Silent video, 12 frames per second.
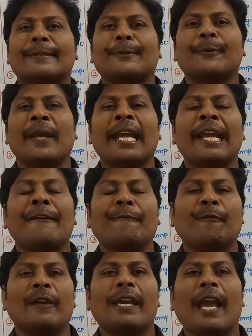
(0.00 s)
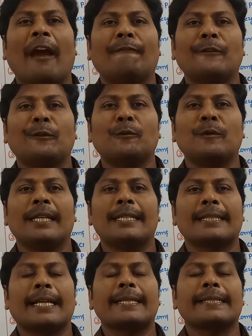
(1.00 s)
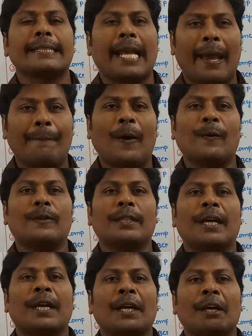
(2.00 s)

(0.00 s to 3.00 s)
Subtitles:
Today we have to discuss about